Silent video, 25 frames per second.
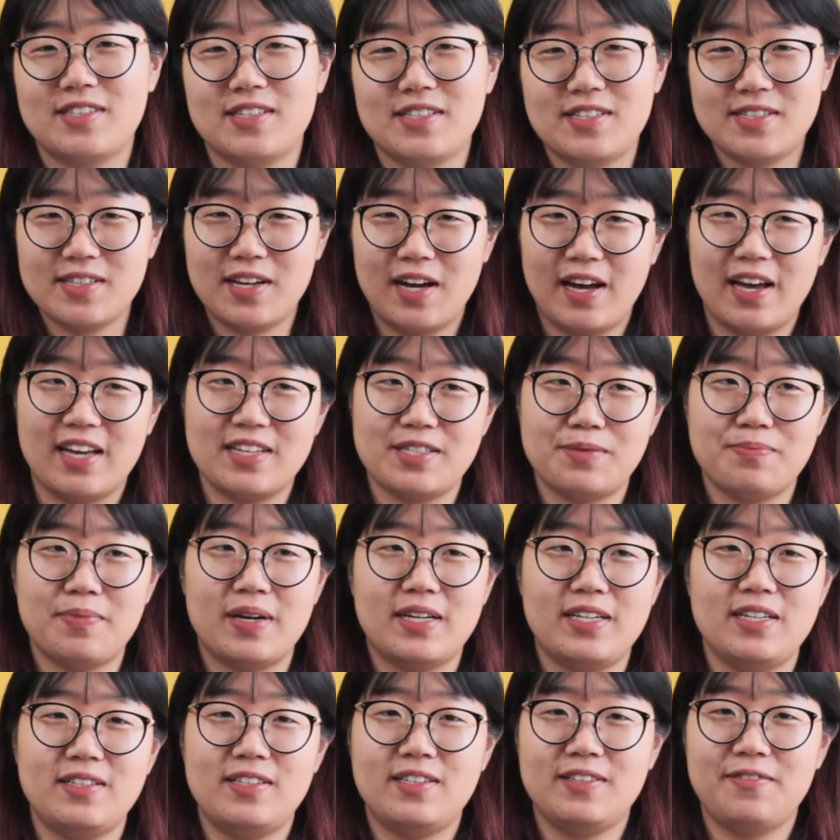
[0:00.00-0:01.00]
it's not as
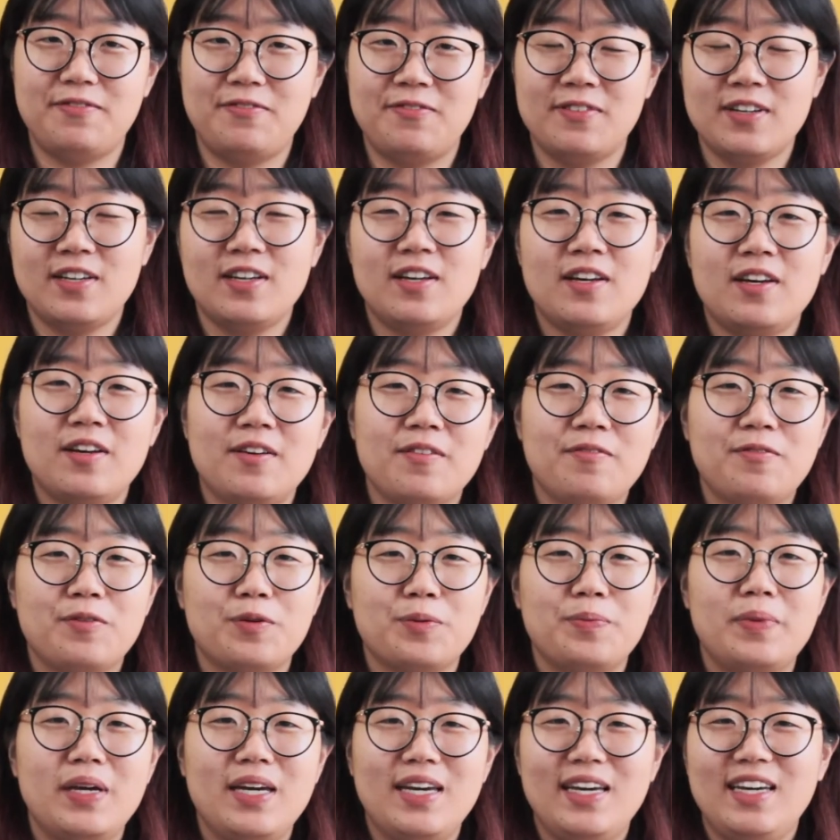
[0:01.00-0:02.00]
meditative for
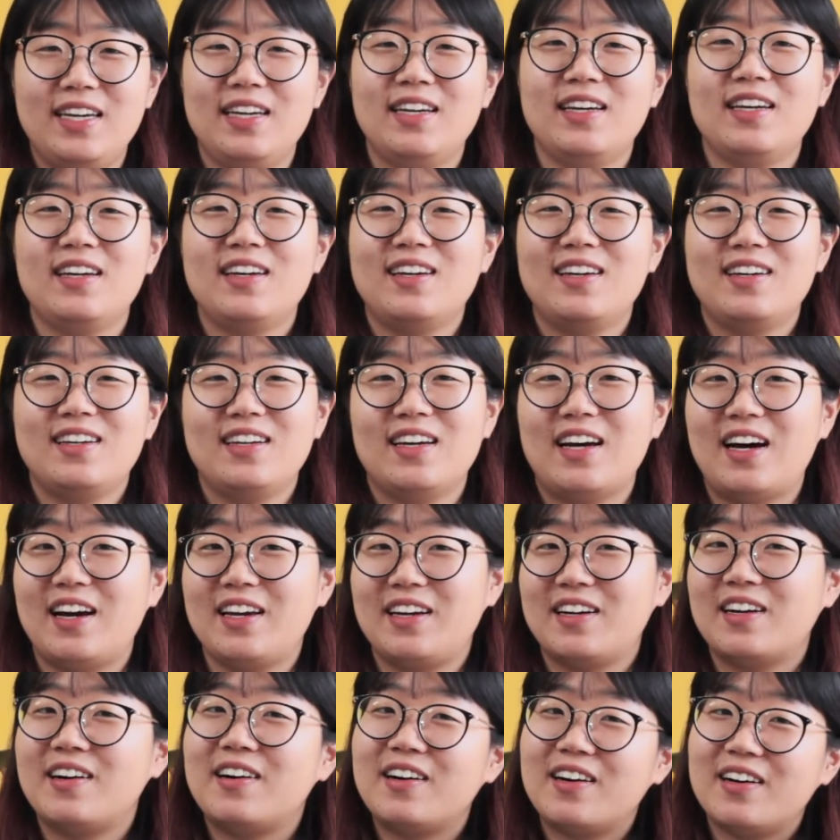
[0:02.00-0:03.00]
me. I
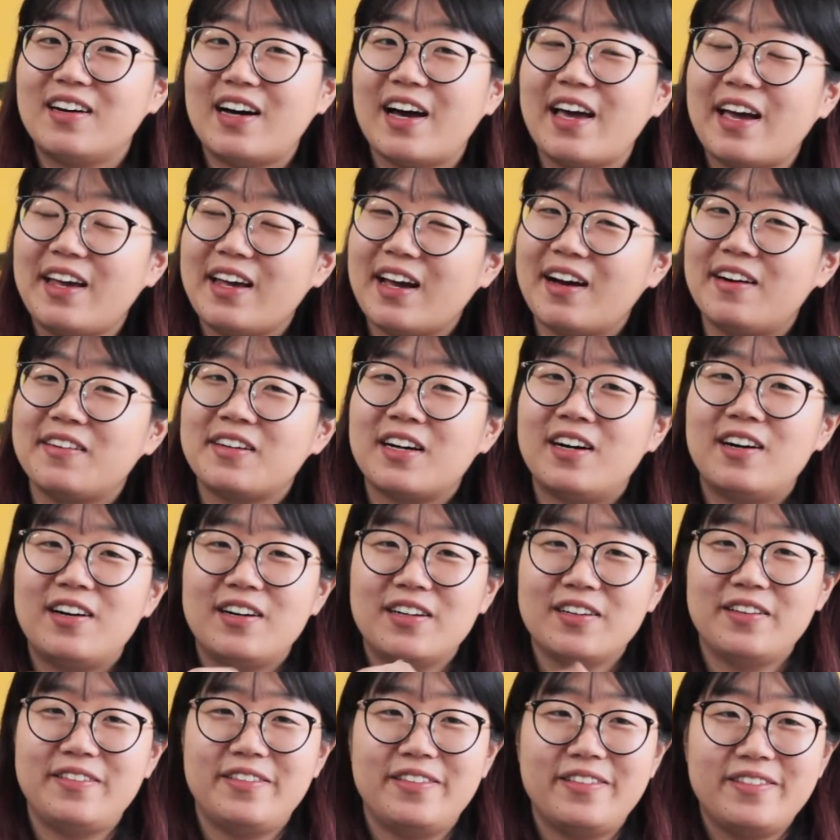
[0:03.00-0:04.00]

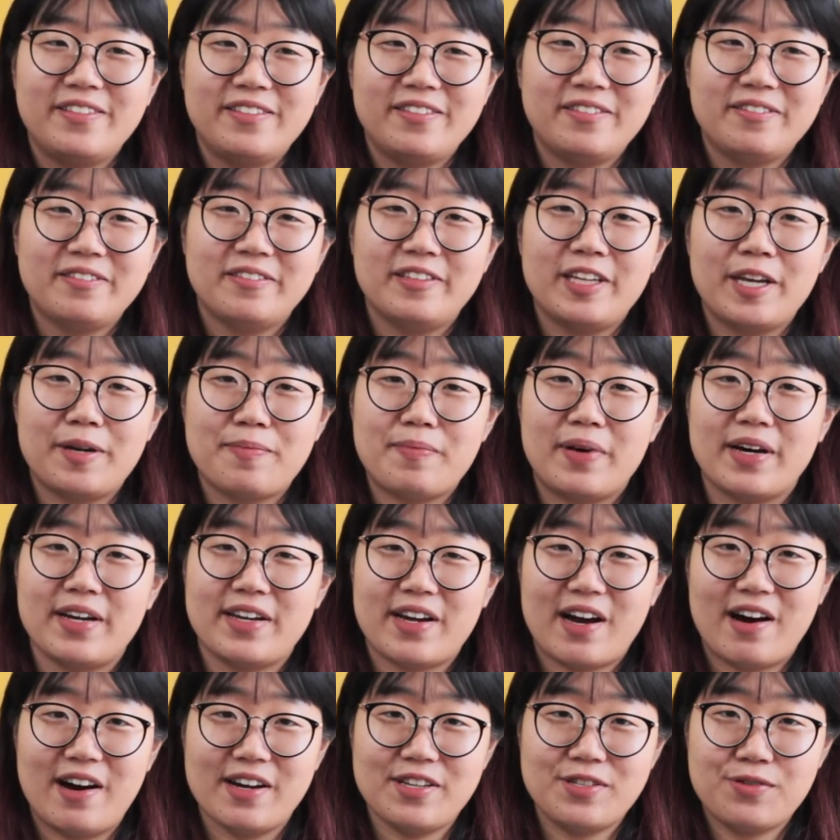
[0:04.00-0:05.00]
can't take my
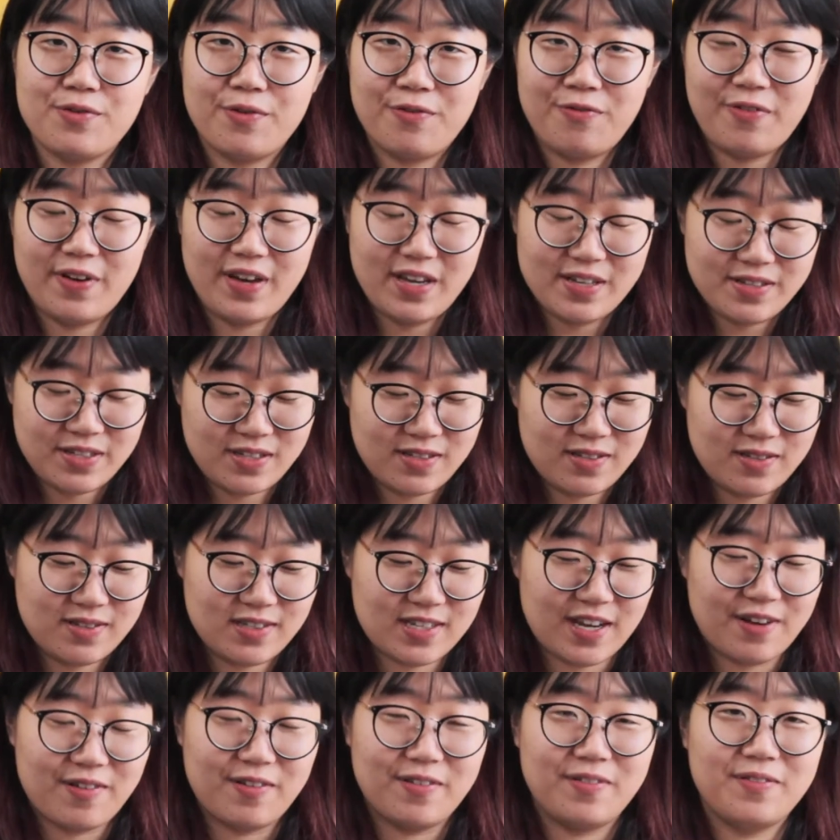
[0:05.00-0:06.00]
eyes off it,
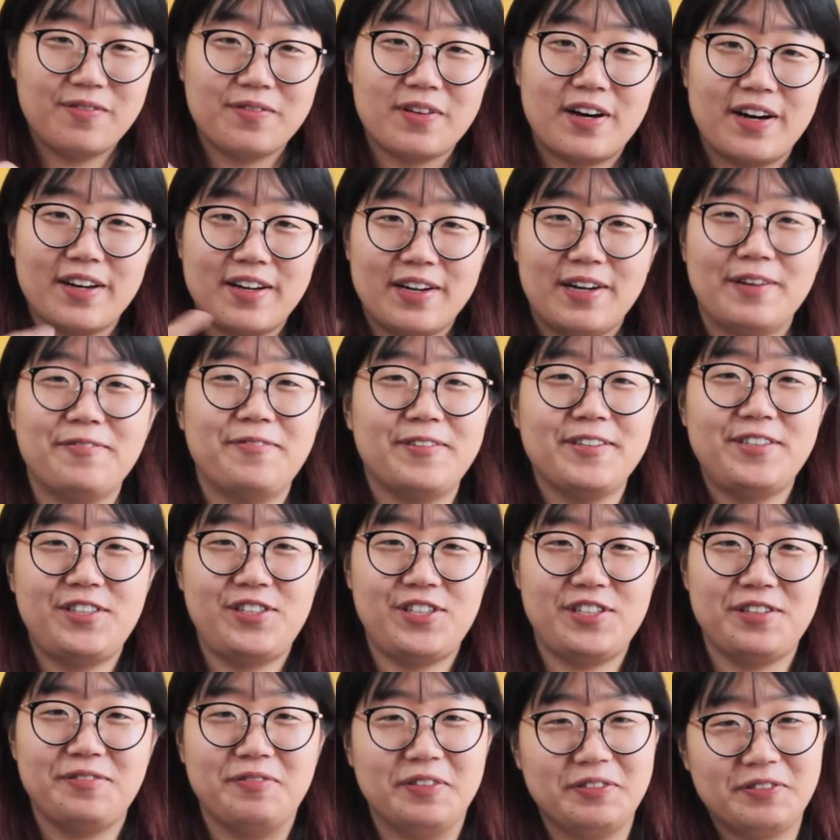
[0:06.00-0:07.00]
so I can't watch
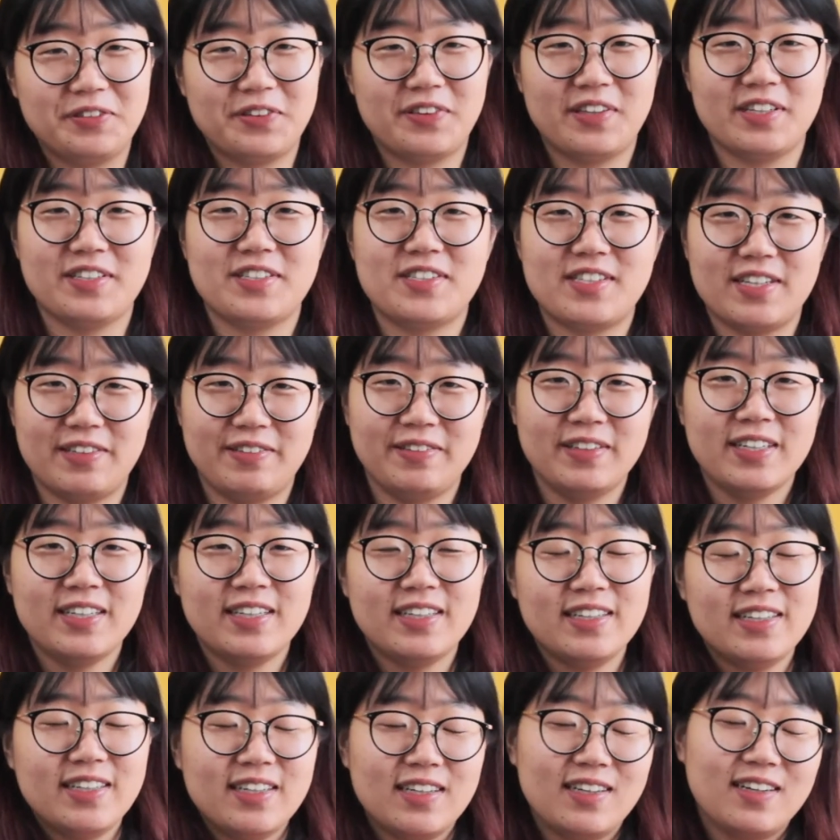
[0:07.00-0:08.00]
TV with it. So
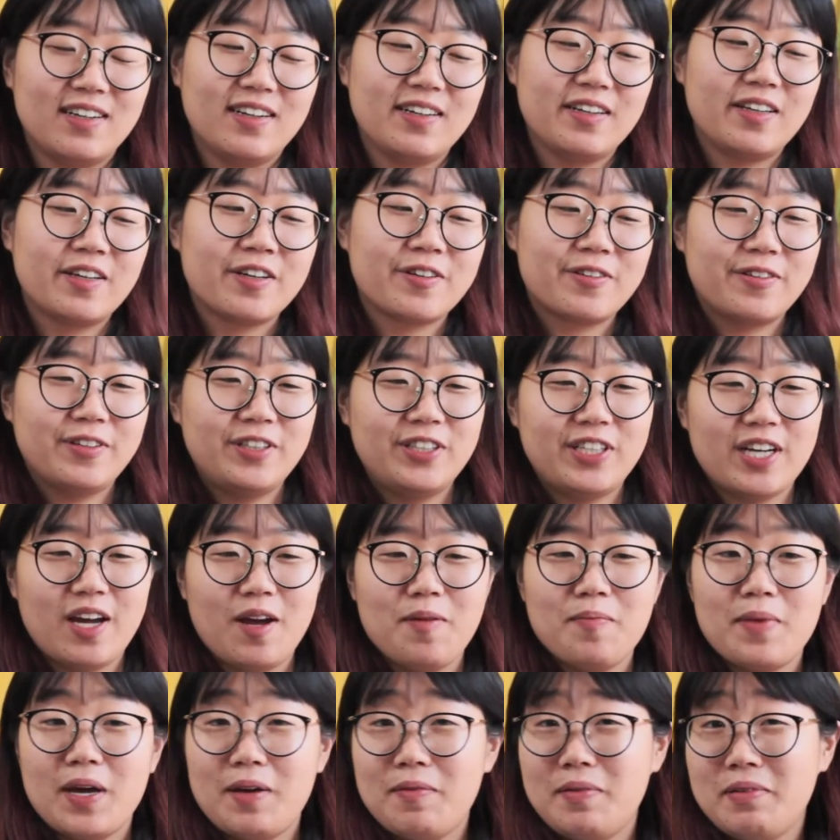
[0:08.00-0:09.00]

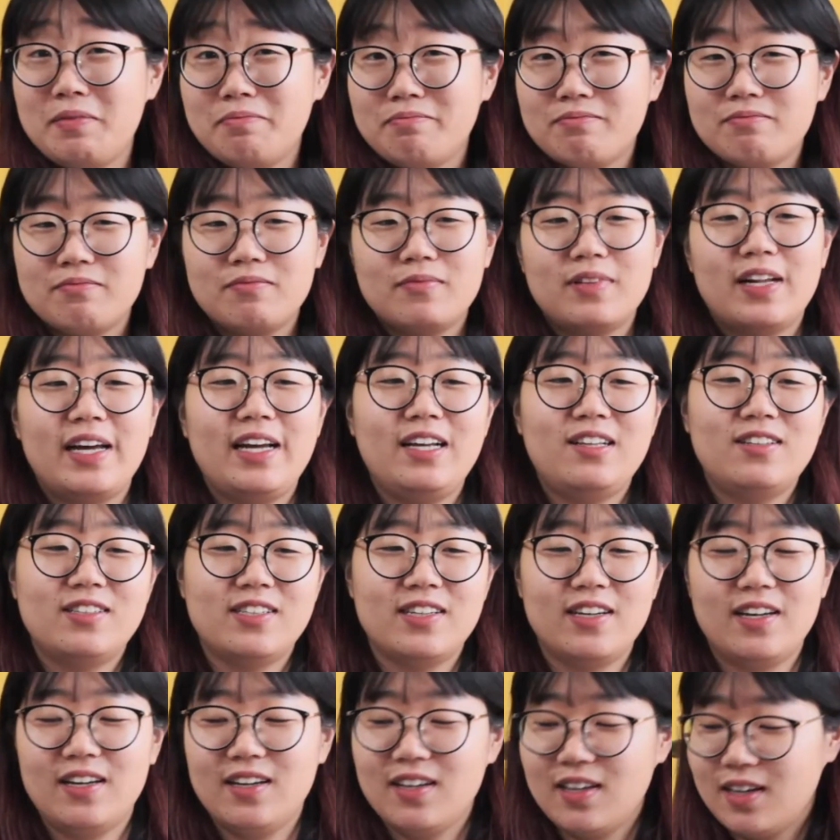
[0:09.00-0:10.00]
crochet maybe
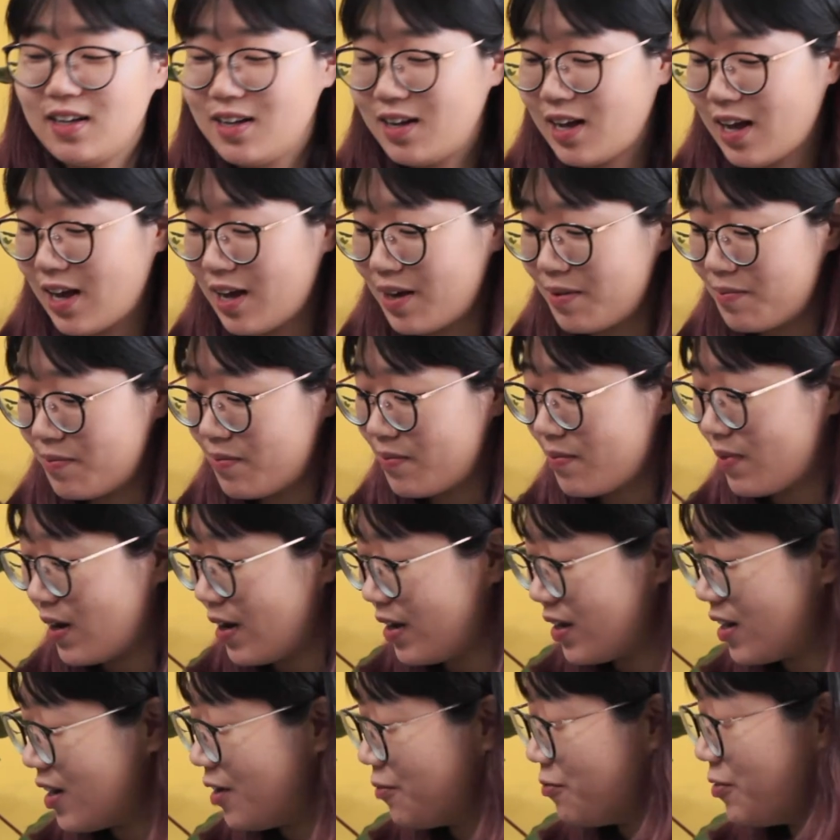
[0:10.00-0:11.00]
later.
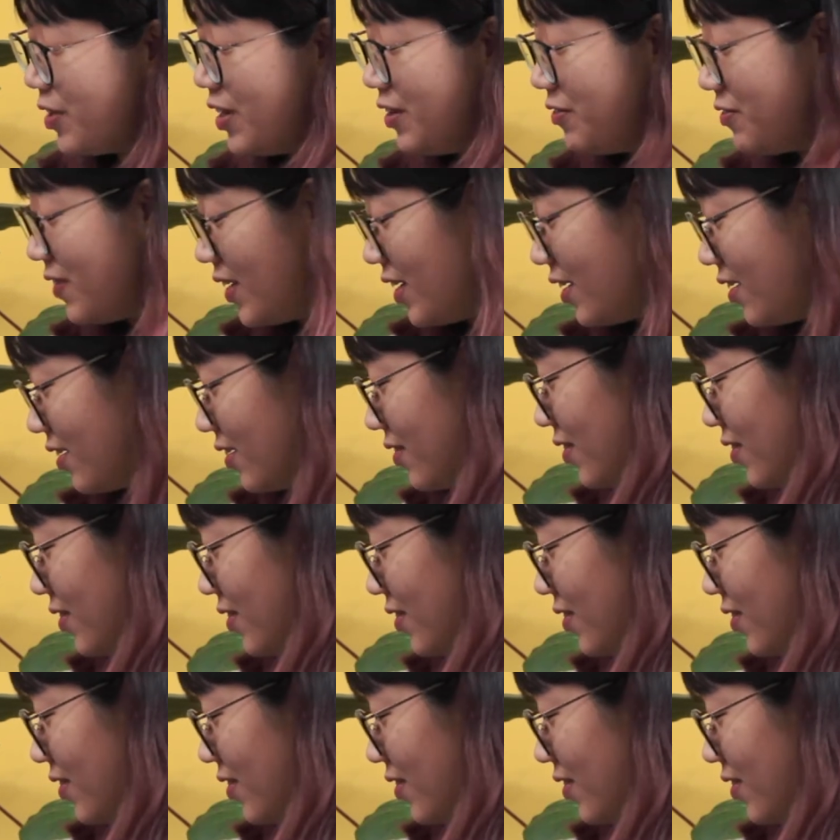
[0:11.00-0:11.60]
I got weaving